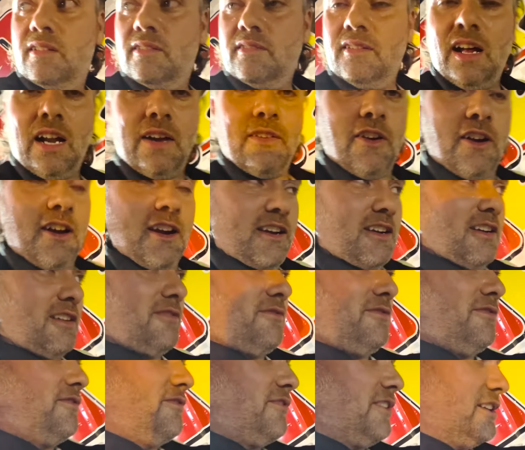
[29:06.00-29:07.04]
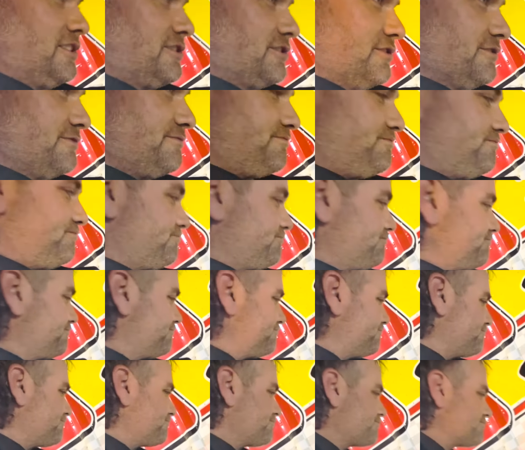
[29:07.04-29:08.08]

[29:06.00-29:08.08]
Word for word: Not a very good feature. Nothing